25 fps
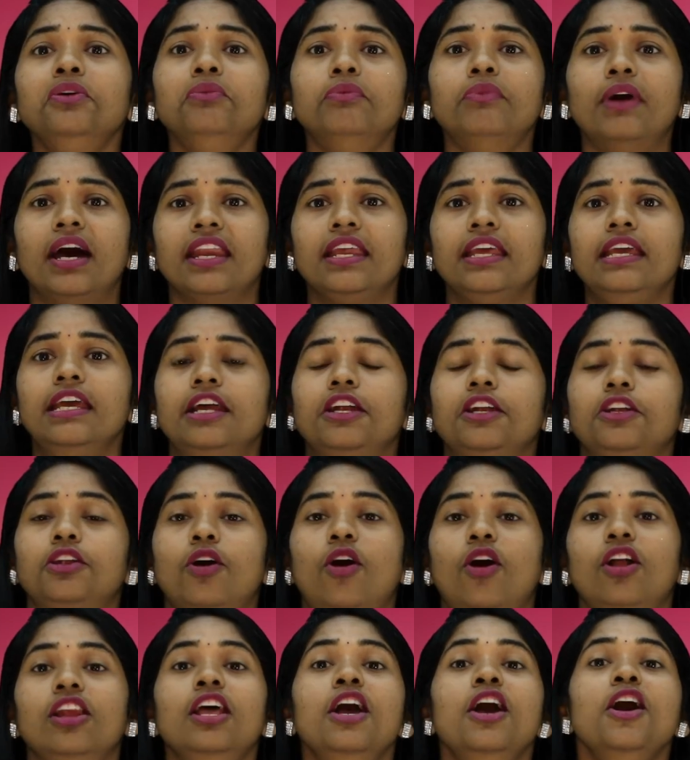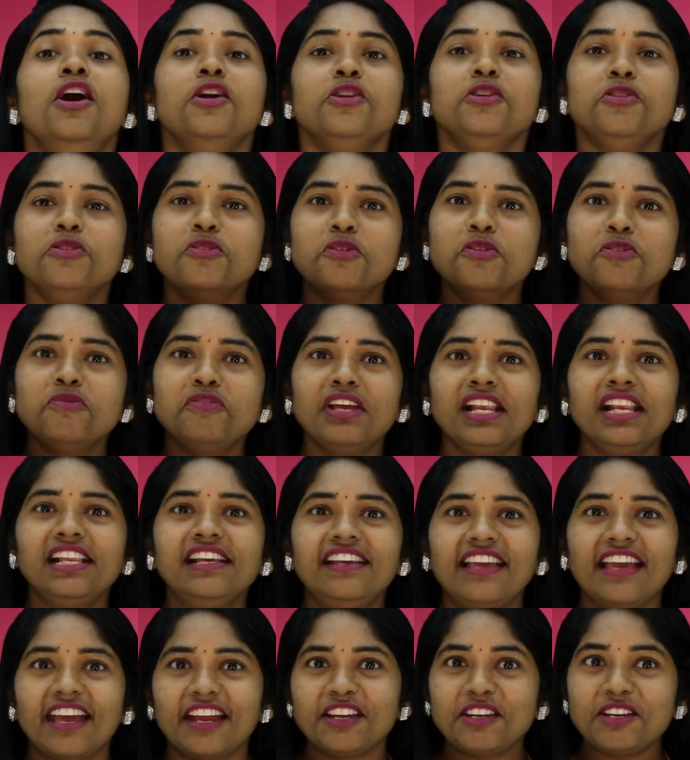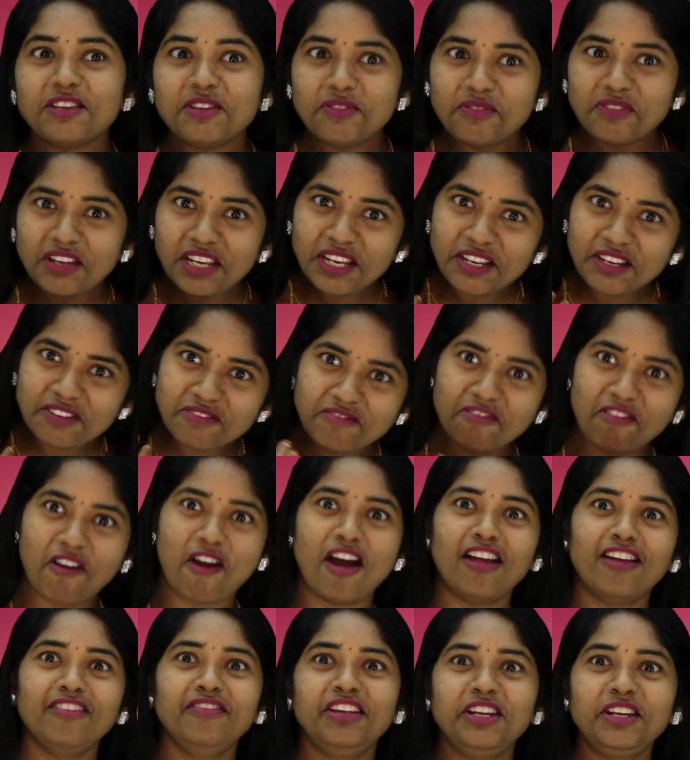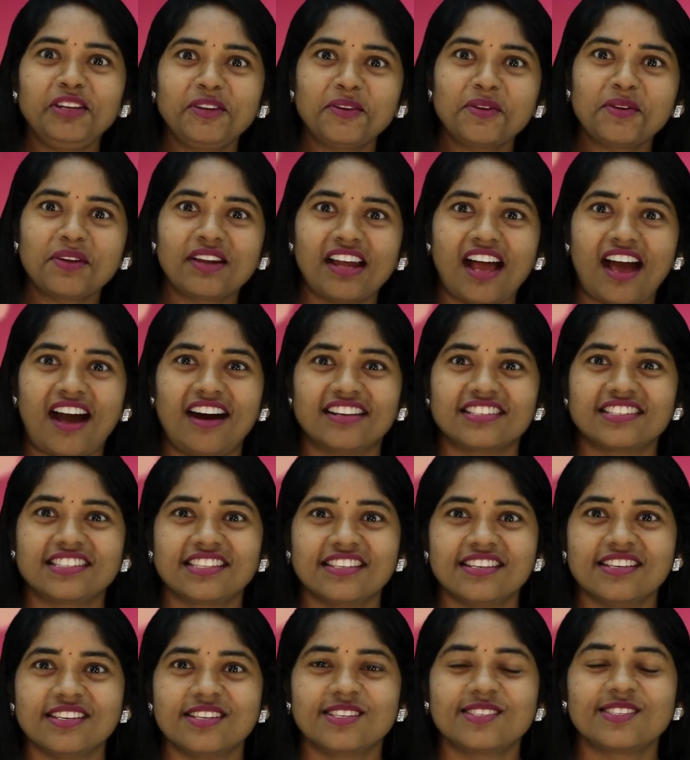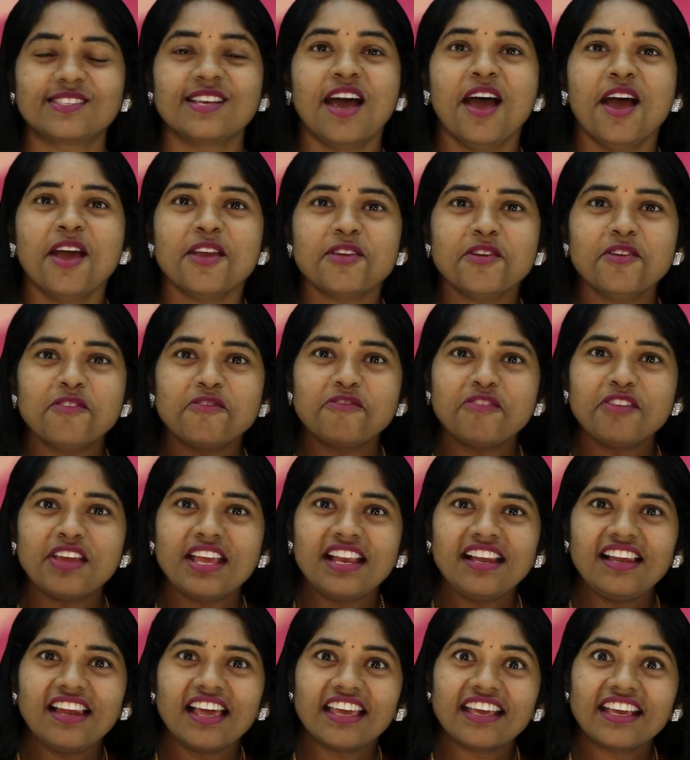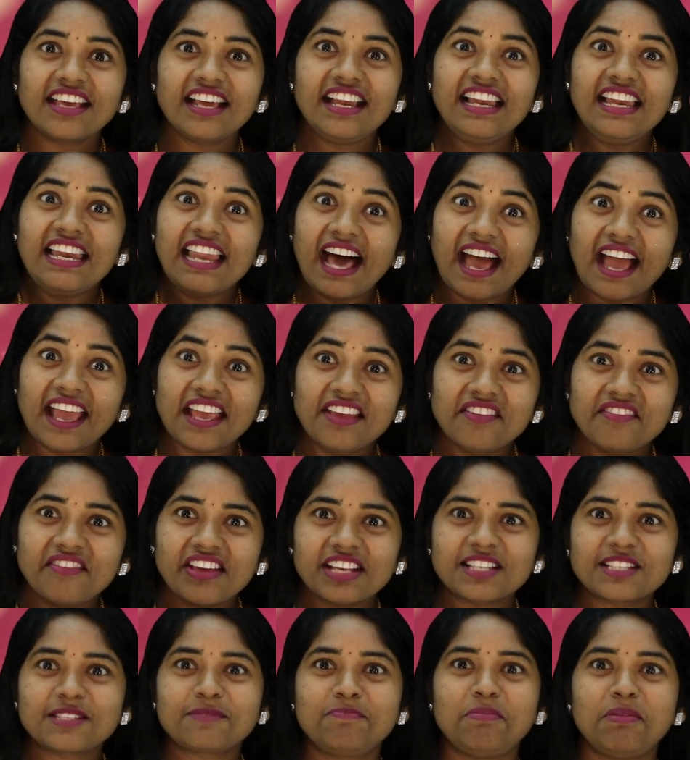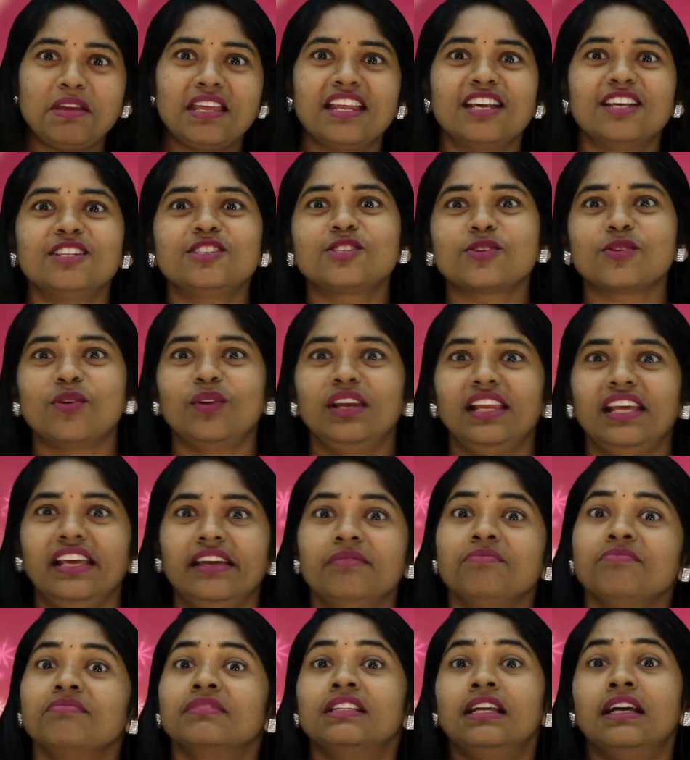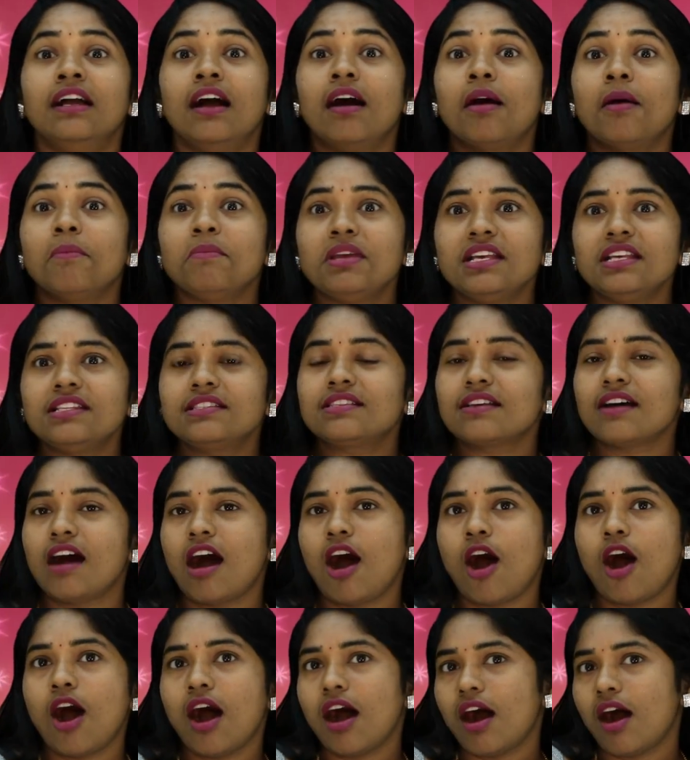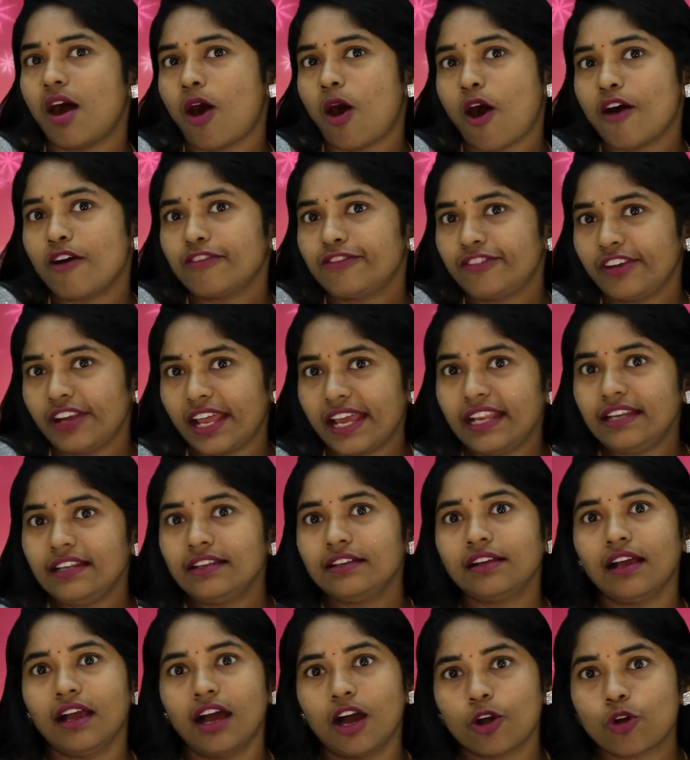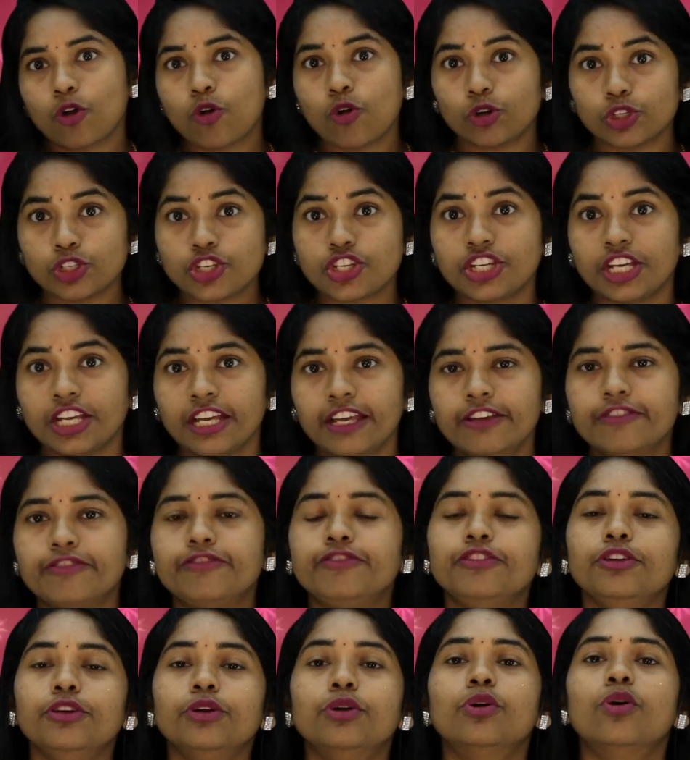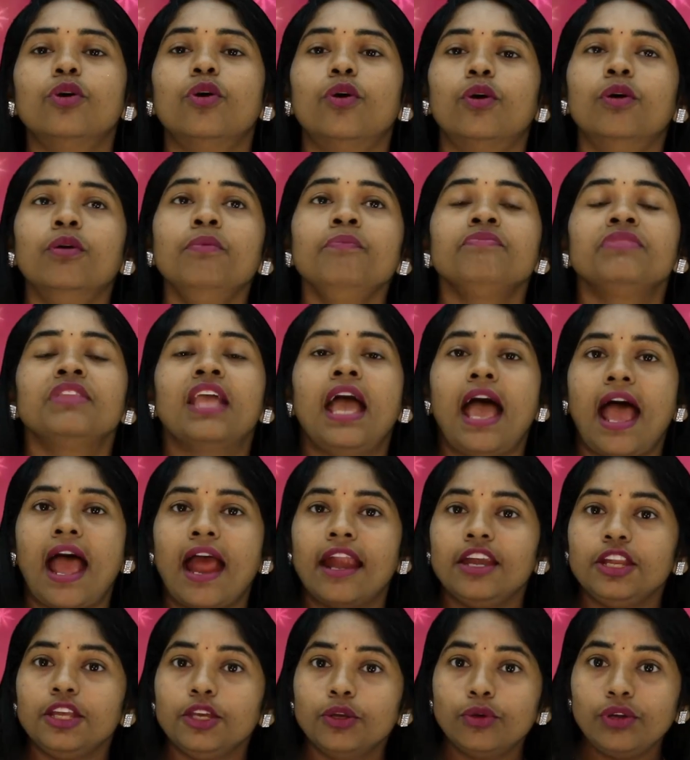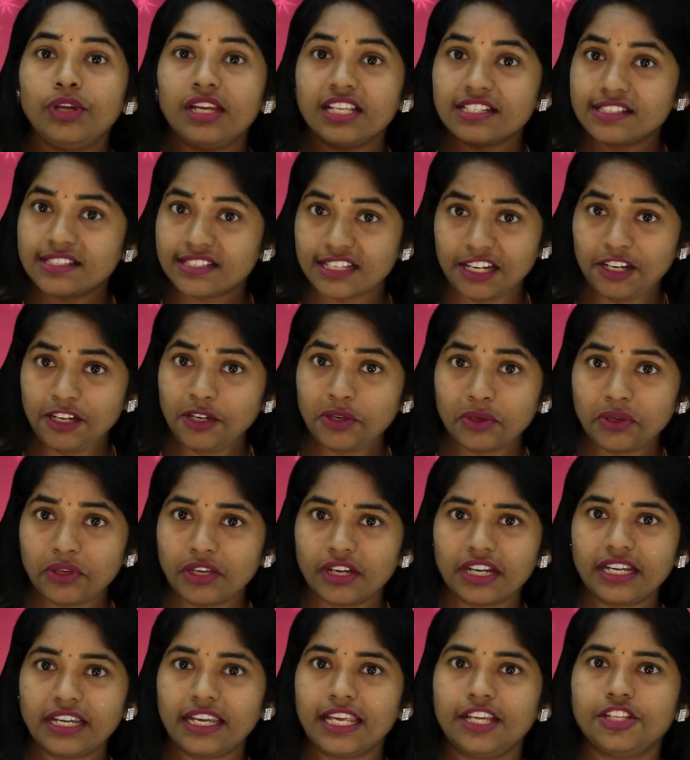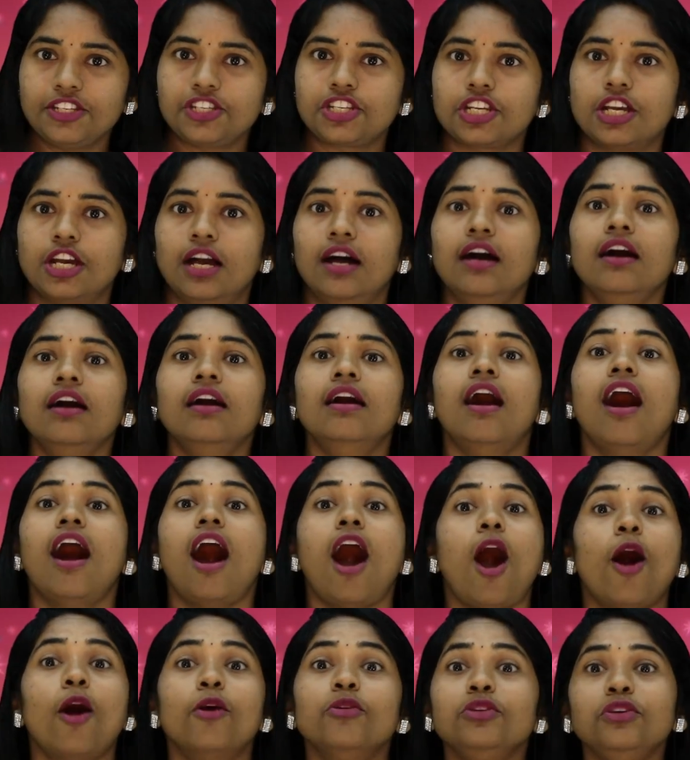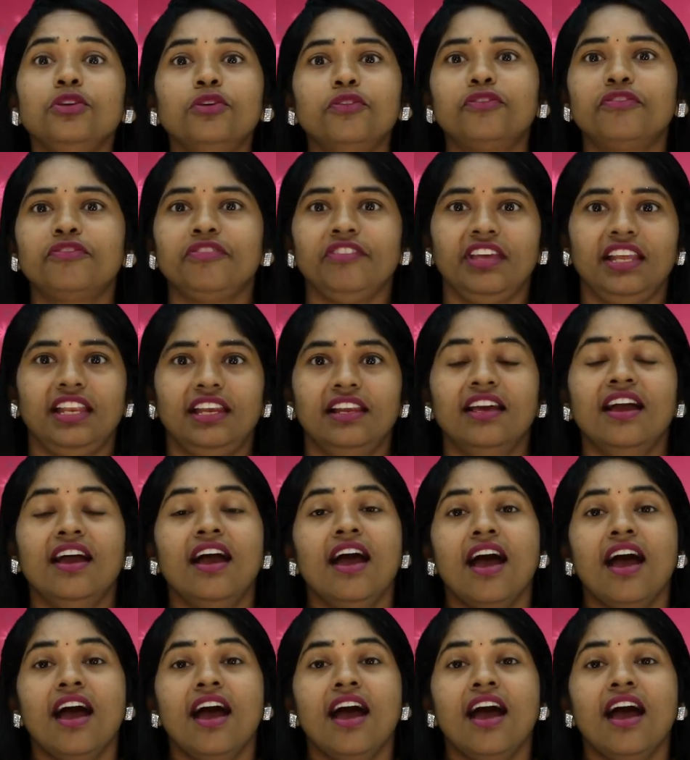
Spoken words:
to worry at all. You will involve into classes. You feel like a live experience only. Offline coaching, if you go and you listen to your teacher, how you feel